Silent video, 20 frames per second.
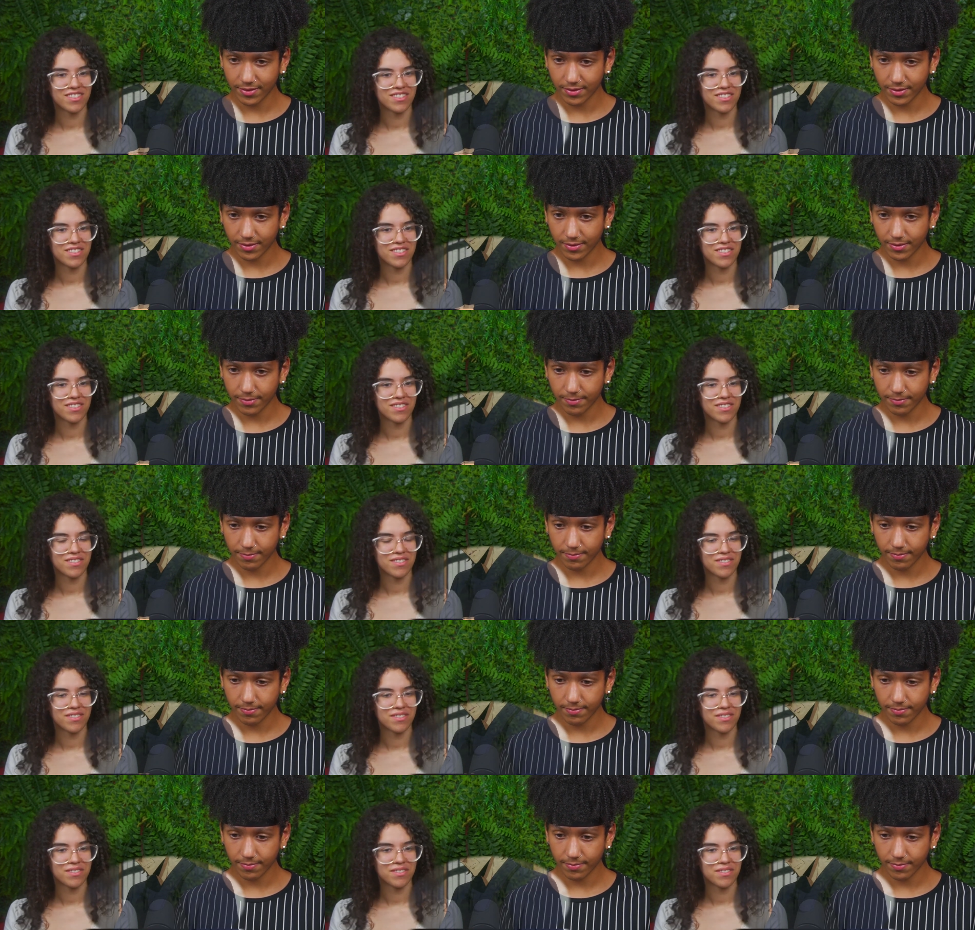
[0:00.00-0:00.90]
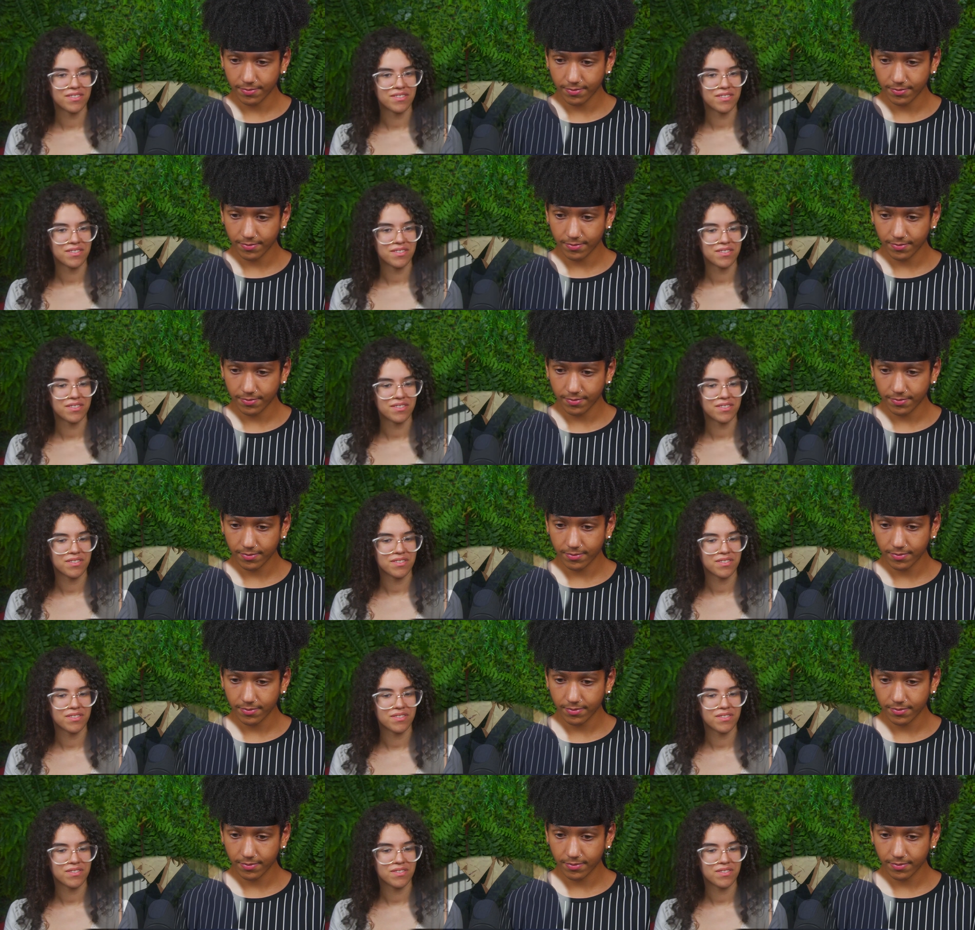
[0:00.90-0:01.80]

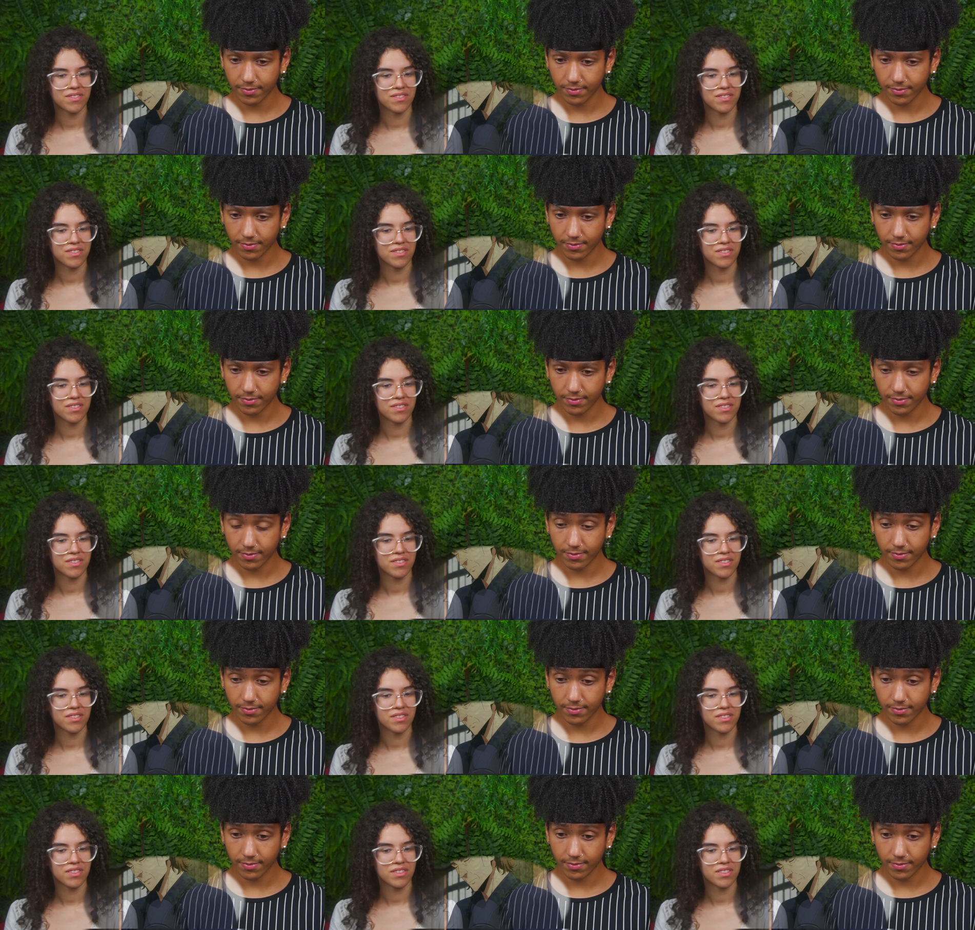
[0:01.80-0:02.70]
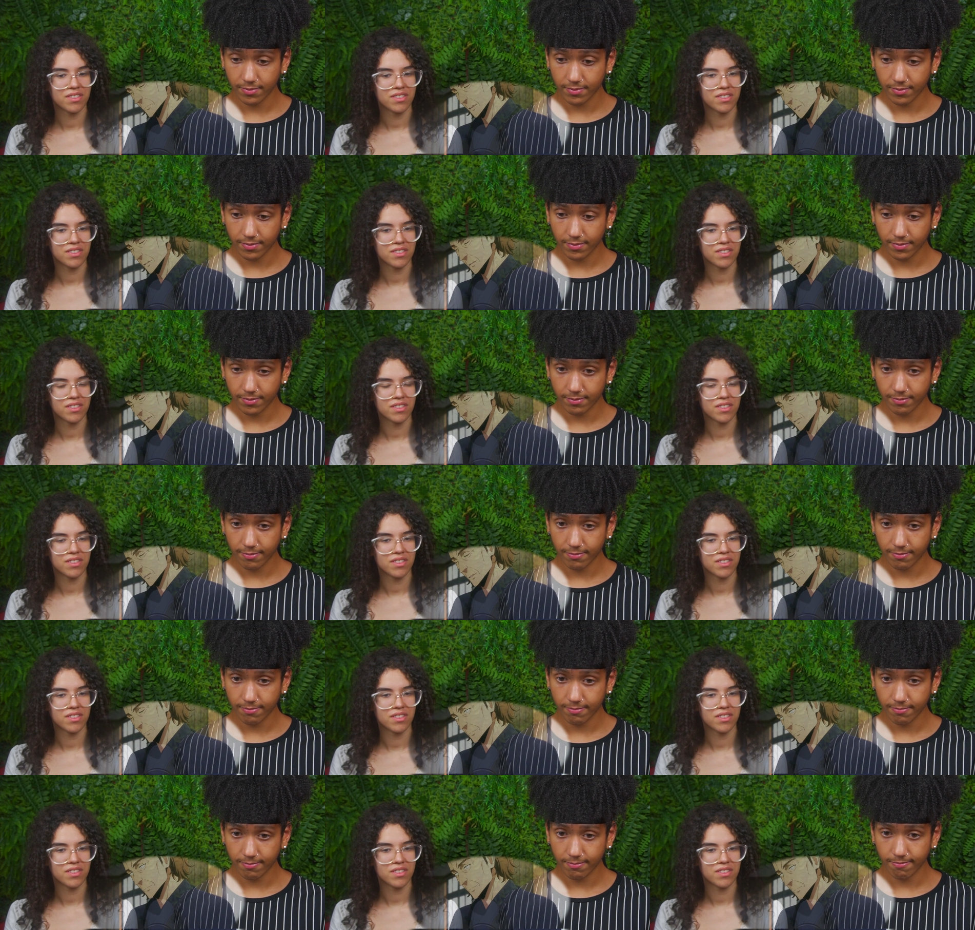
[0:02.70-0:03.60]

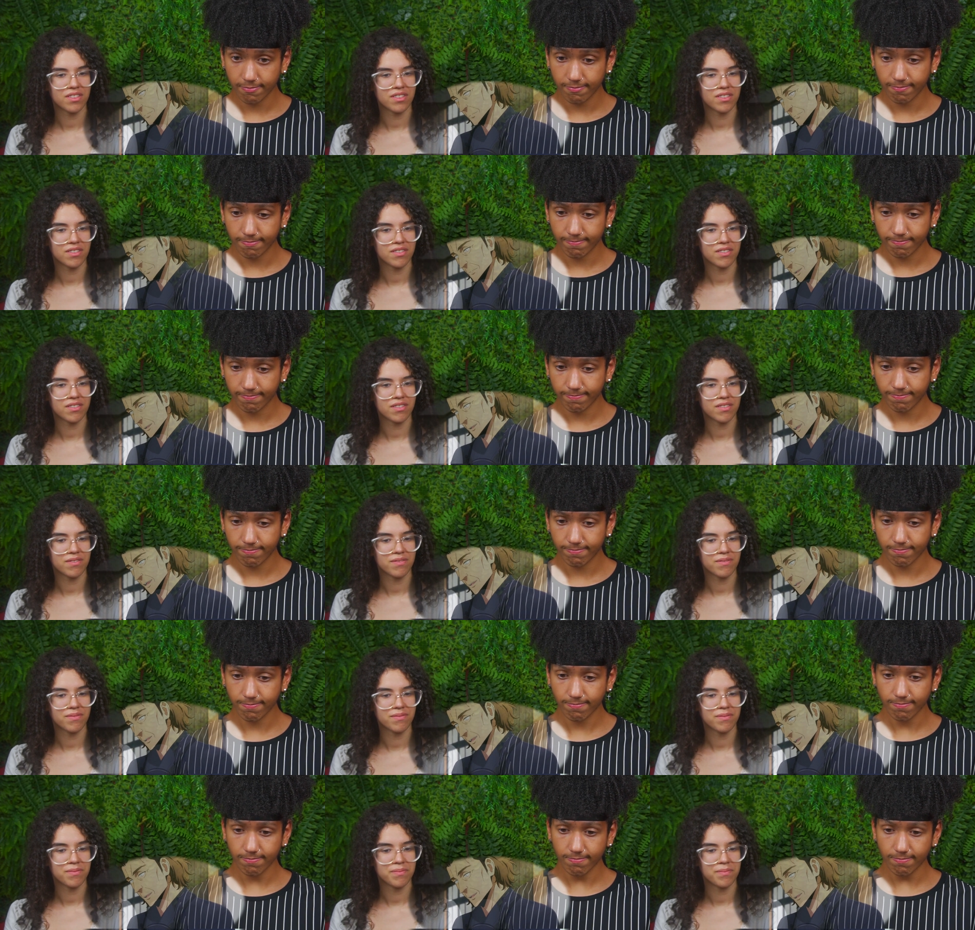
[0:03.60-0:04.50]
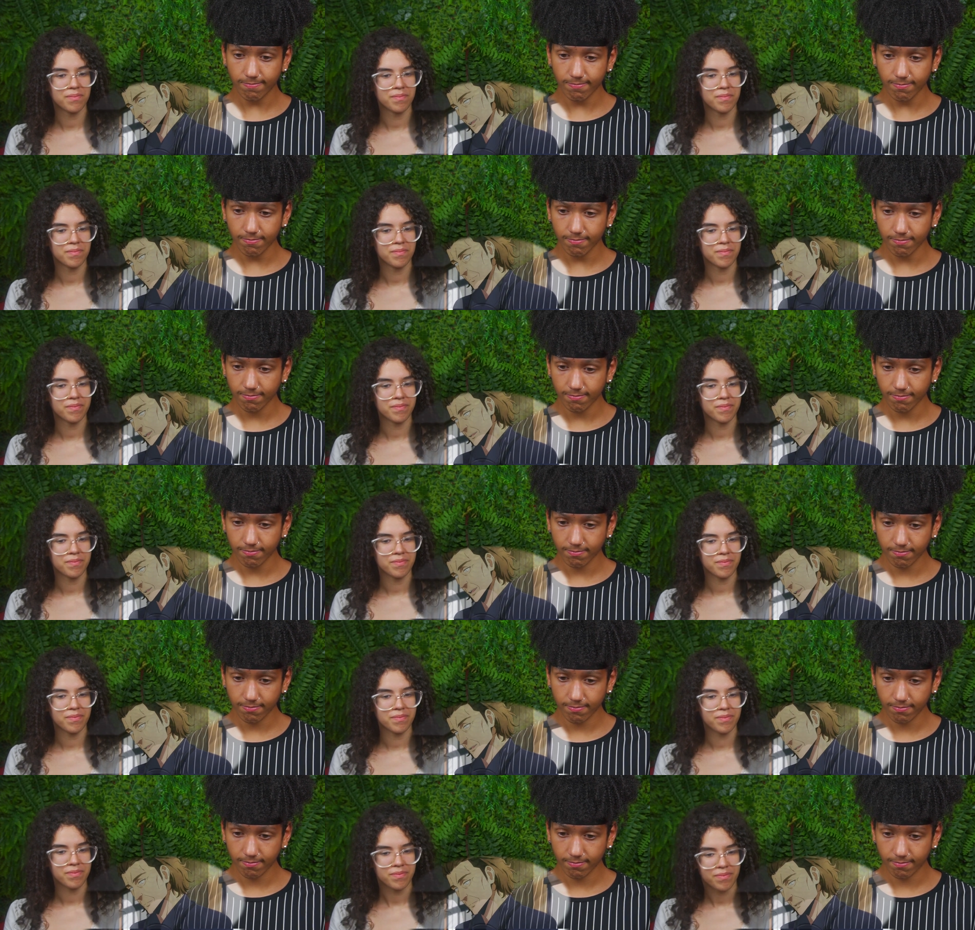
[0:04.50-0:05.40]

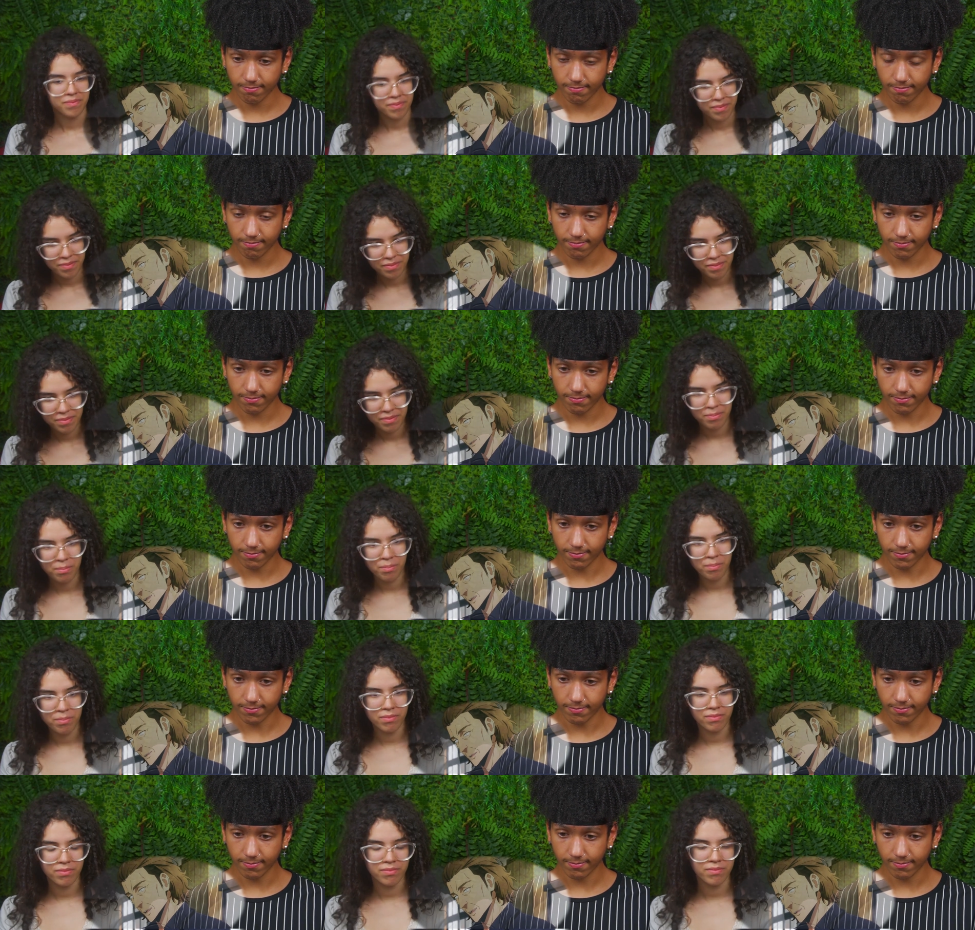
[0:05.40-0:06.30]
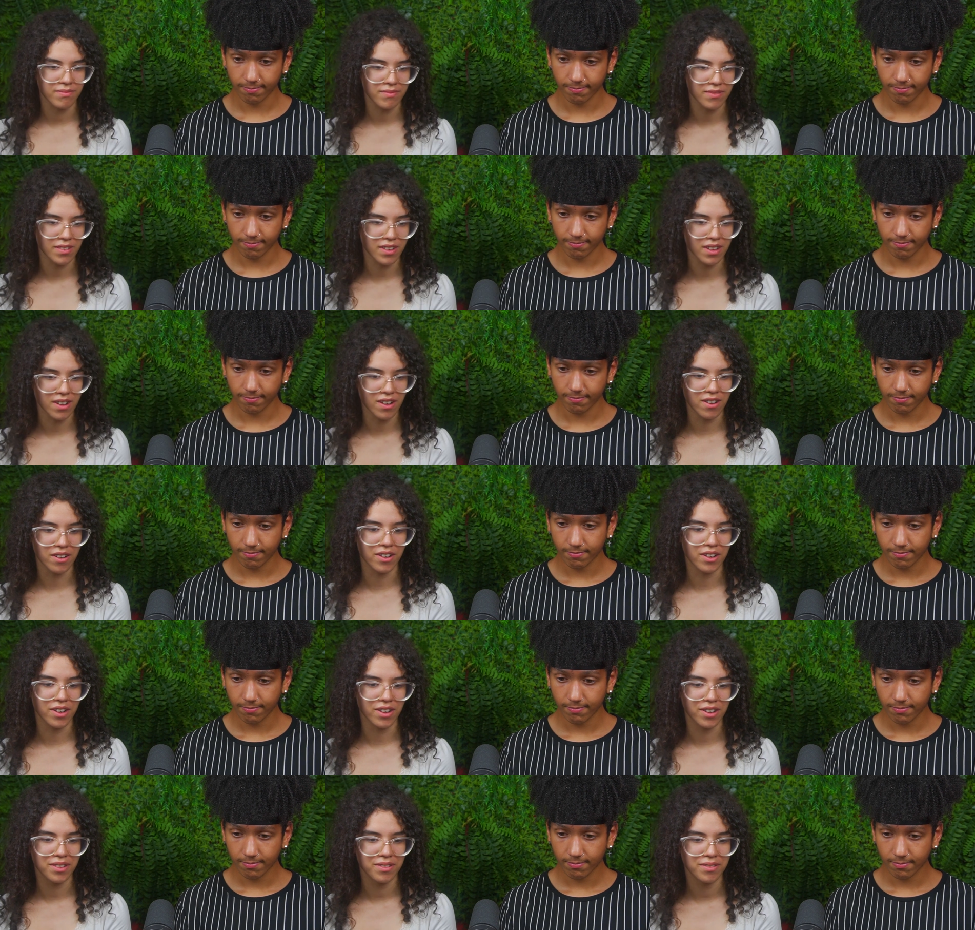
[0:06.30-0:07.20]

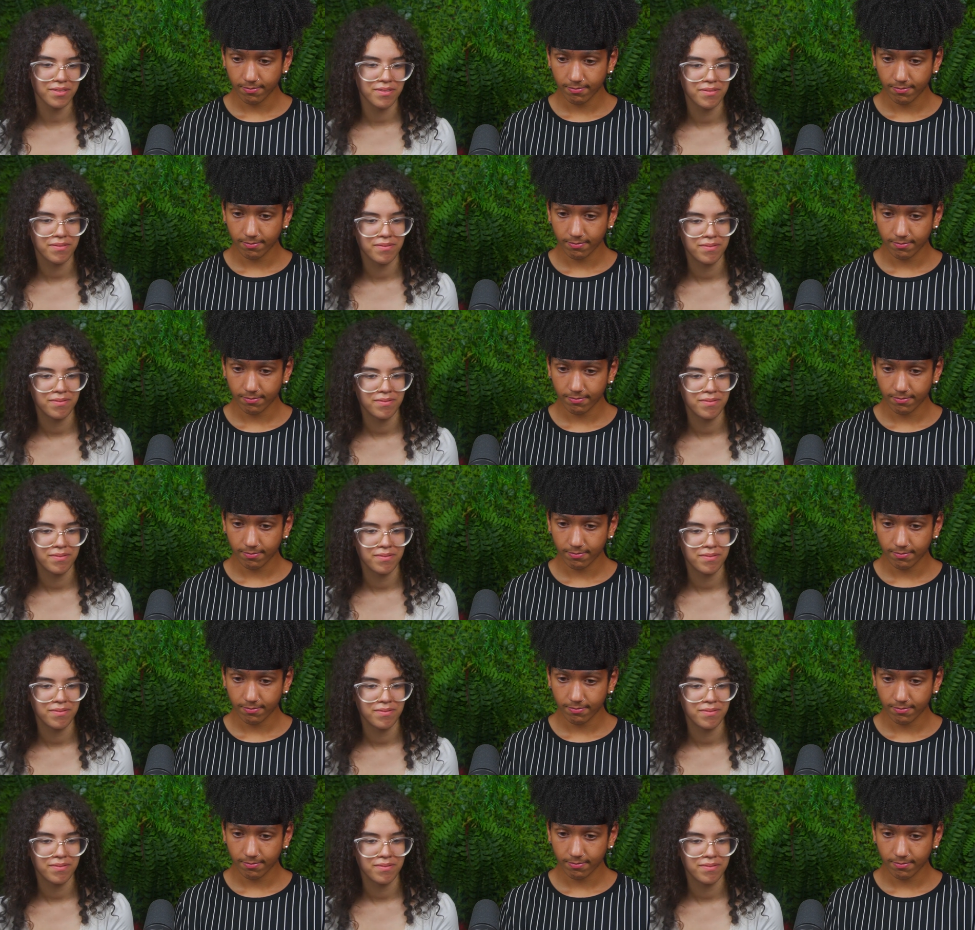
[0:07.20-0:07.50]
Nobody speaks.